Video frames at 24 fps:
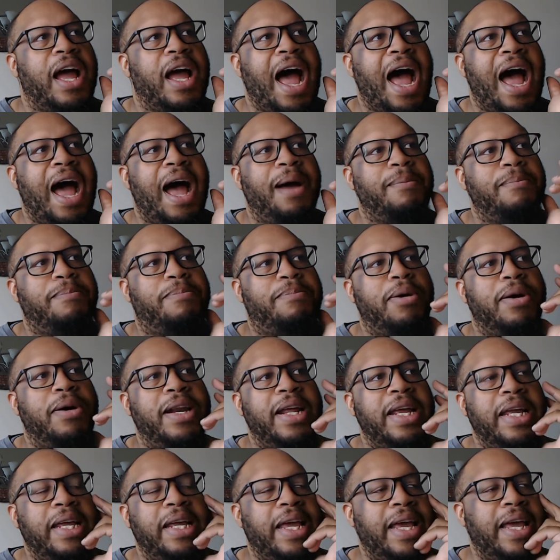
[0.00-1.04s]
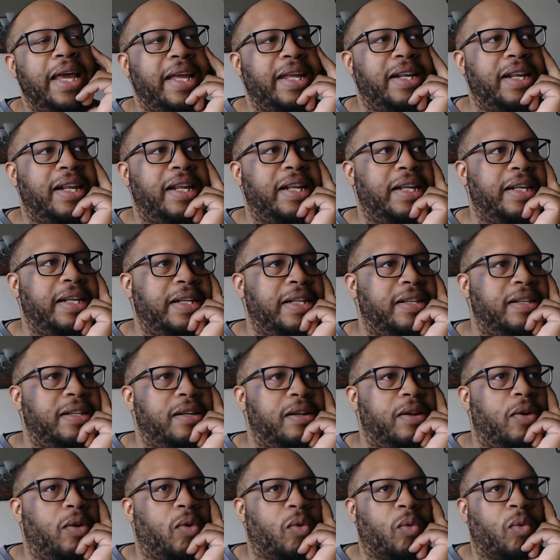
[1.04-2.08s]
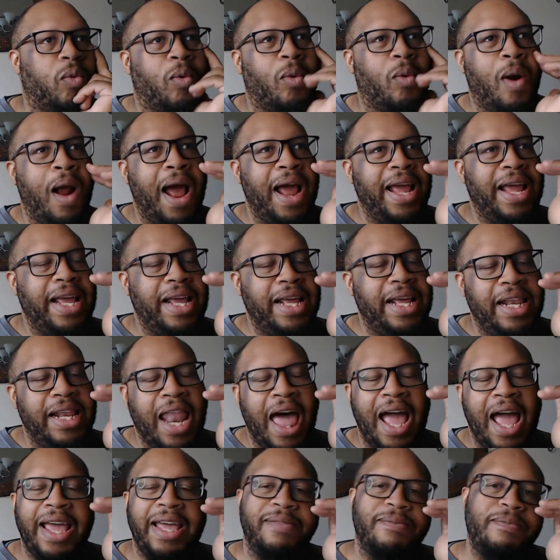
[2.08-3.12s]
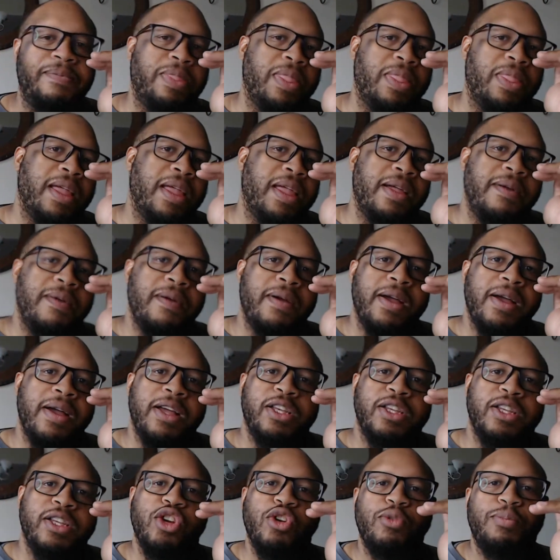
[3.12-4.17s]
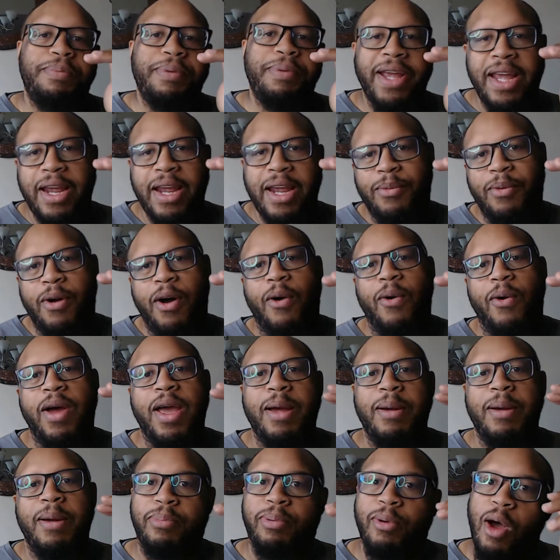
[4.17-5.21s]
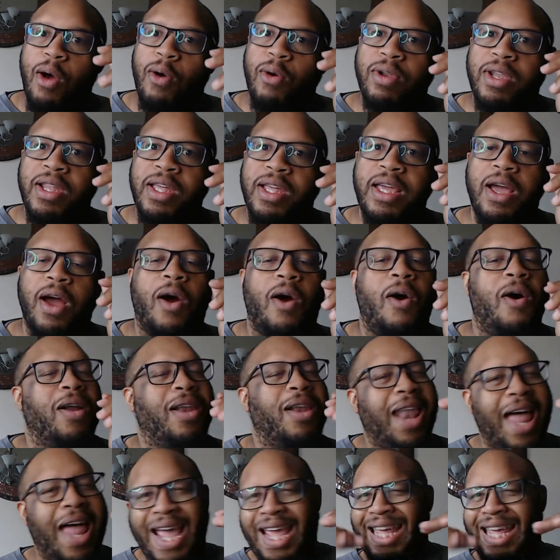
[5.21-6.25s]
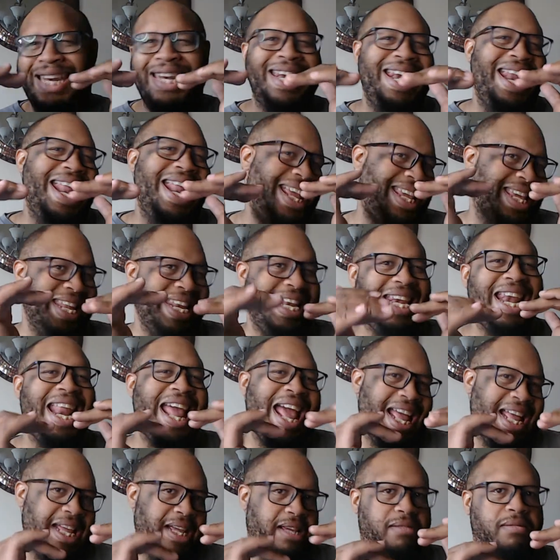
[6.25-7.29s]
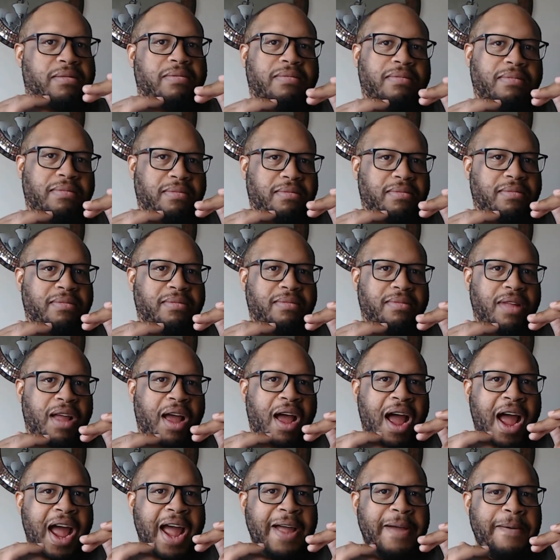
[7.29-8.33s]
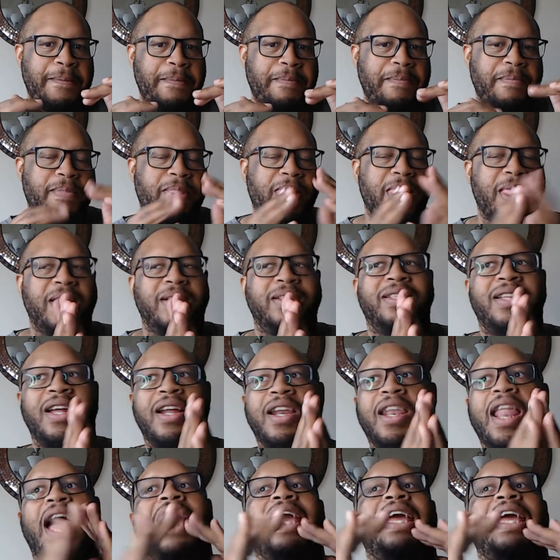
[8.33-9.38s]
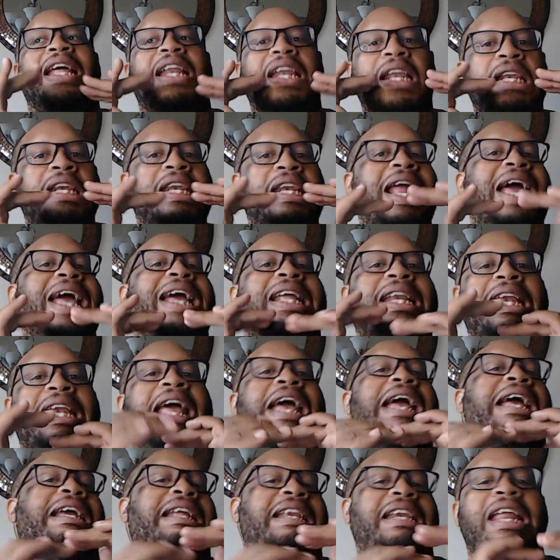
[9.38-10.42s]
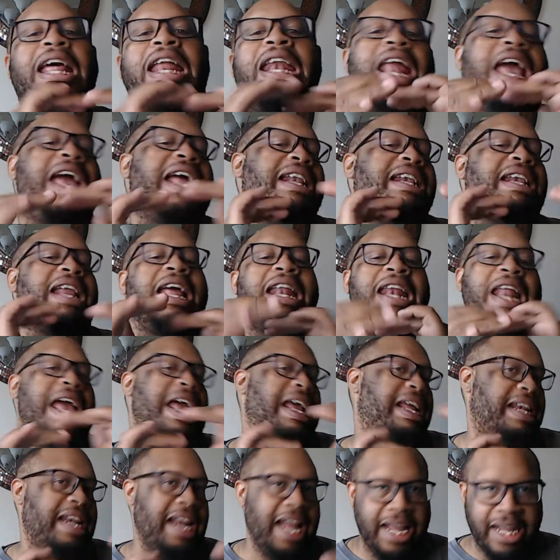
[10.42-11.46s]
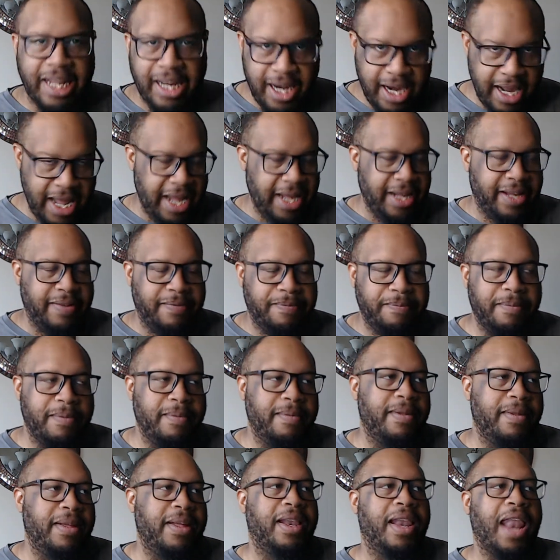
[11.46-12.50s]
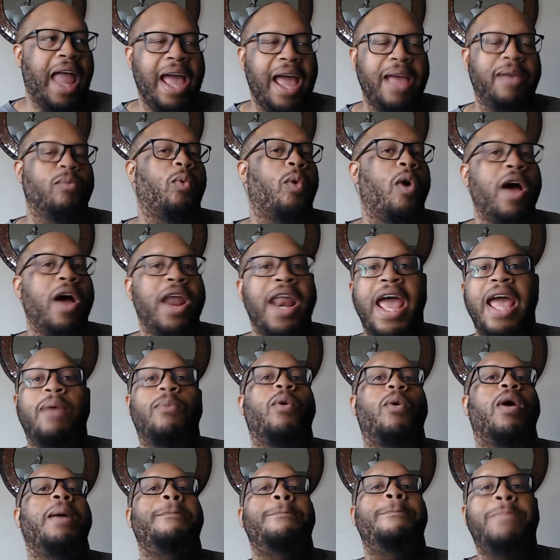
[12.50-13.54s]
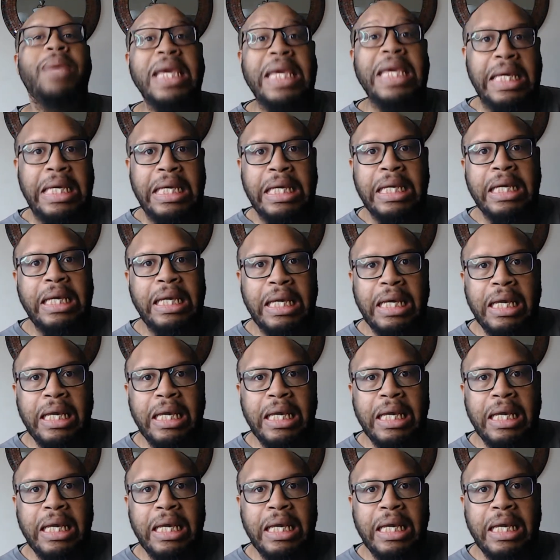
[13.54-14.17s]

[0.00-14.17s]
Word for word: I'm putting it right like superhero and Broly are like neck and neck. All right. They're like neck, neck, neck, neck, neck, neck, neck, and neck. Like 1A, 1B,